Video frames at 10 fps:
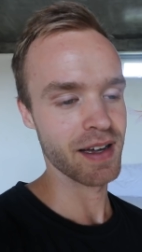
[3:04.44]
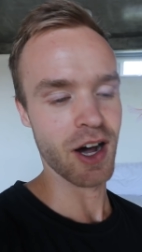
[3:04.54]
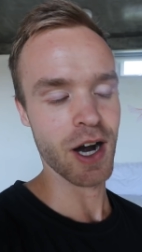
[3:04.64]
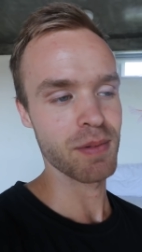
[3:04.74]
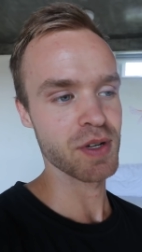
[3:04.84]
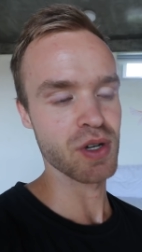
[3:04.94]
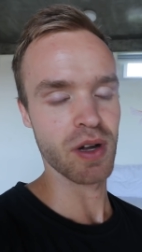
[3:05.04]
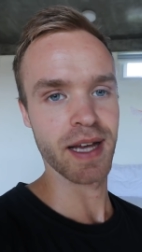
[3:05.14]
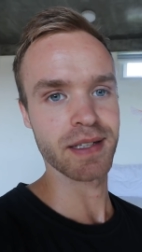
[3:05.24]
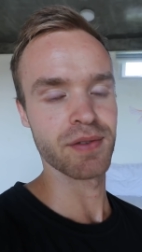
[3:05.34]
garbage
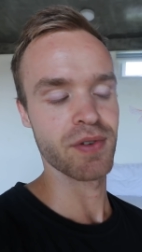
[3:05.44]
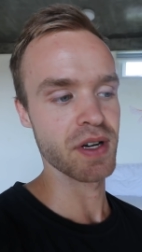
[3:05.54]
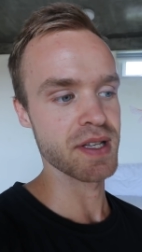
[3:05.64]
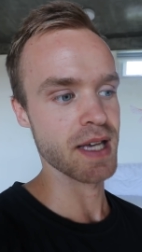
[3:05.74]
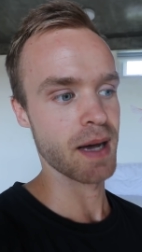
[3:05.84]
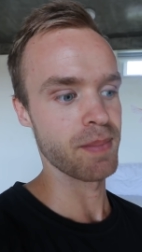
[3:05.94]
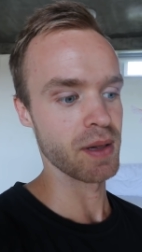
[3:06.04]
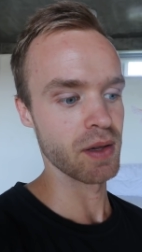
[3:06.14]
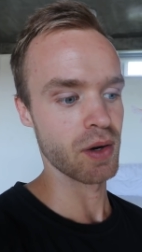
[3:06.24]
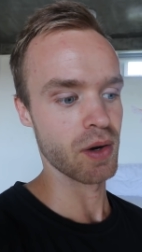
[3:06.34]
collector, for
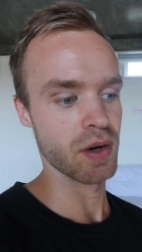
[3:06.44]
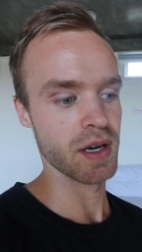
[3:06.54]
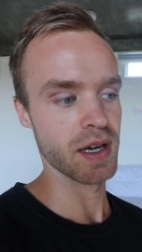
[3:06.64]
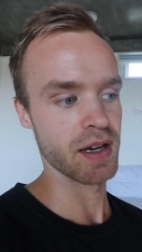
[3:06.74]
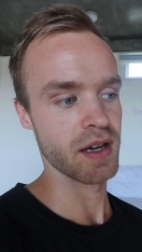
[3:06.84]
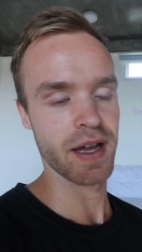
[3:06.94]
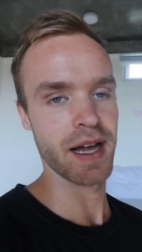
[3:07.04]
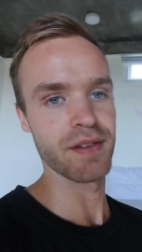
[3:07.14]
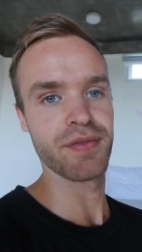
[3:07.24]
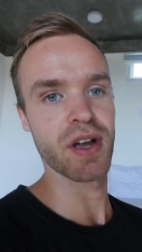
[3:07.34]
example, or a
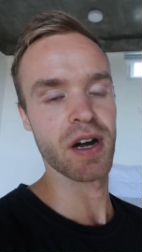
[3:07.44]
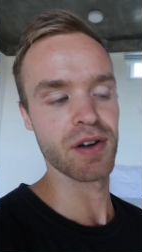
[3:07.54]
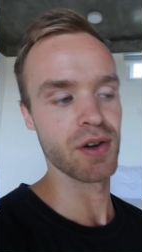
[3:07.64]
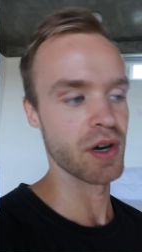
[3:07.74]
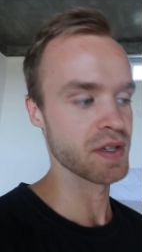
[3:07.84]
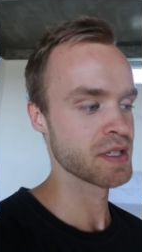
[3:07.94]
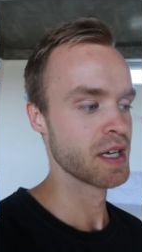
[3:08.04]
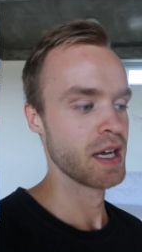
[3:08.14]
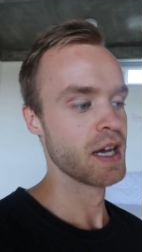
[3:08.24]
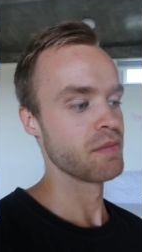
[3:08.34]
healthcare nurse.
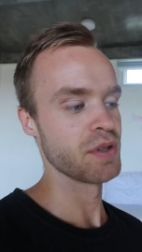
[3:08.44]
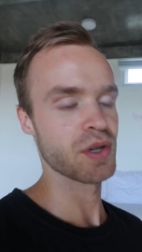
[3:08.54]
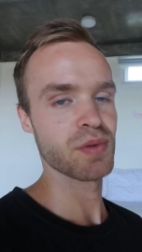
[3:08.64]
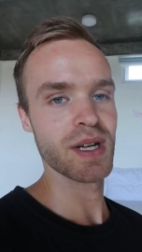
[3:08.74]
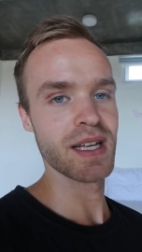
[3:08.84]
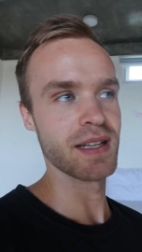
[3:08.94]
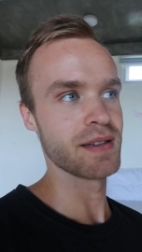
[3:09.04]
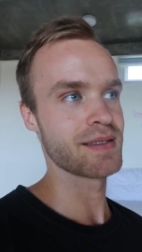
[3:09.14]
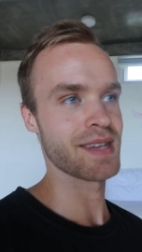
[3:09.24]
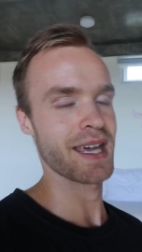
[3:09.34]
We don't really
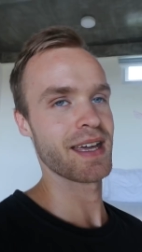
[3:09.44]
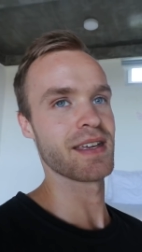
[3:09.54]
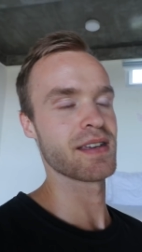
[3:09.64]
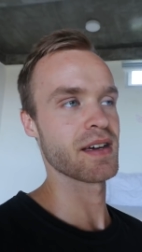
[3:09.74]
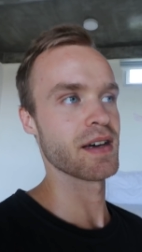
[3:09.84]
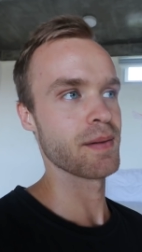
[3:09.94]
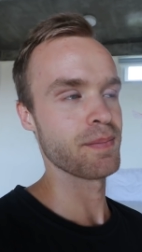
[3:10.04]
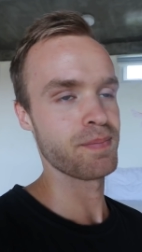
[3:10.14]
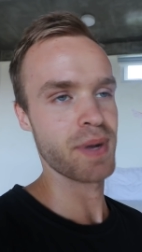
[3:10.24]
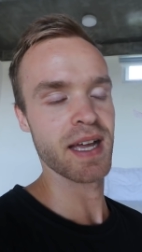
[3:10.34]

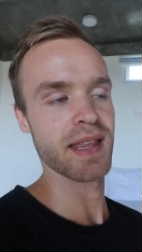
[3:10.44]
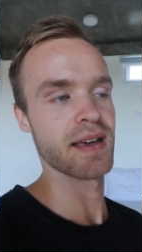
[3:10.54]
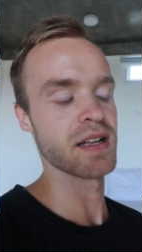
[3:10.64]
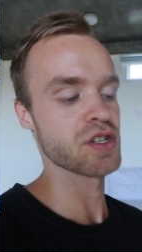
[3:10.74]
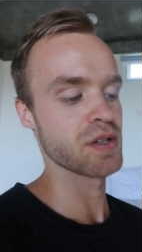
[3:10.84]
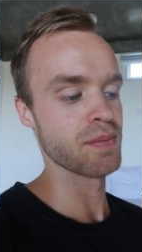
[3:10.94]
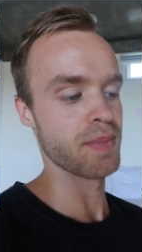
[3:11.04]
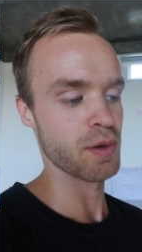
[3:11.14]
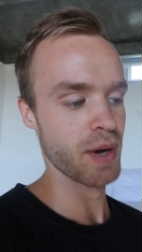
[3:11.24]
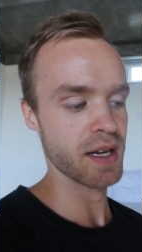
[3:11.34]
pay attention,
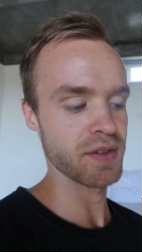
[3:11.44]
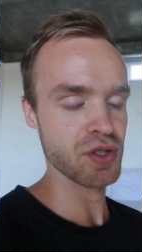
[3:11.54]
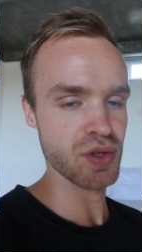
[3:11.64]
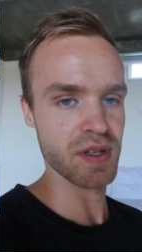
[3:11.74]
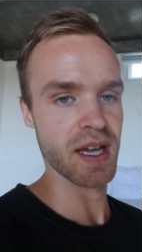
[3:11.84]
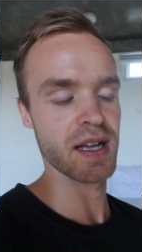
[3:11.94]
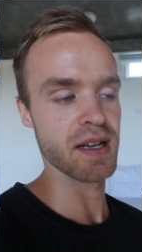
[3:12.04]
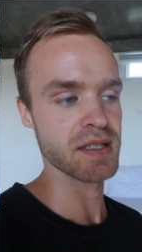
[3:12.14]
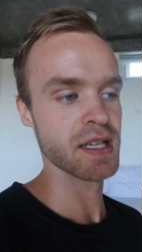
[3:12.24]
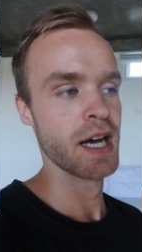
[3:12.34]
but right now this
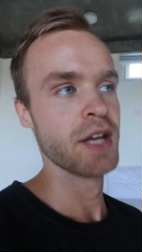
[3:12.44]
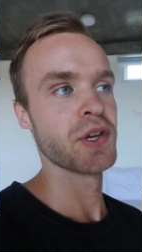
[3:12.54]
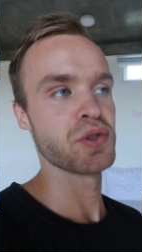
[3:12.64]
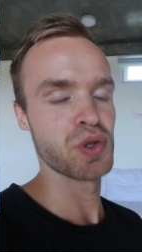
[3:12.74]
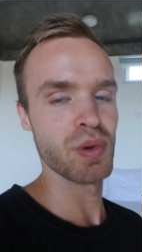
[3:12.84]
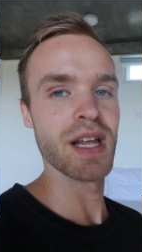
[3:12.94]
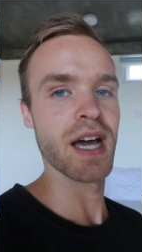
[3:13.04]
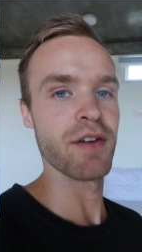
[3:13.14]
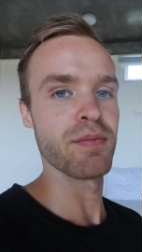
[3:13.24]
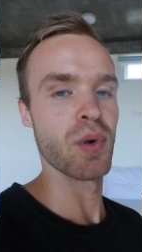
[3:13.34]
should really
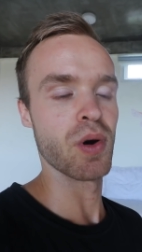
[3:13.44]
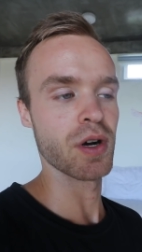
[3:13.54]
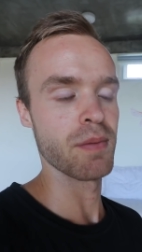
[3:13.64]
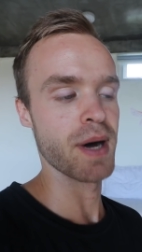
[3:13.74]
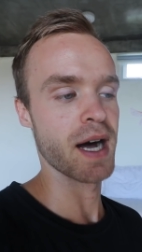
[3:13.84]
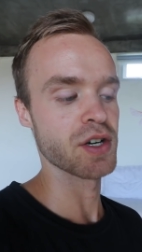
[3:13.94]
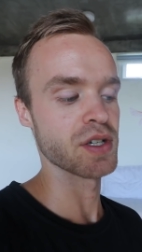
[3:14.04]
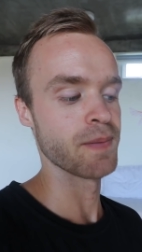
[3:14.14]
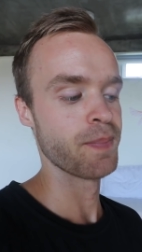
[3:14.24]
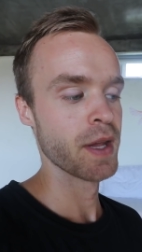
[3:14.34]
have more compassion.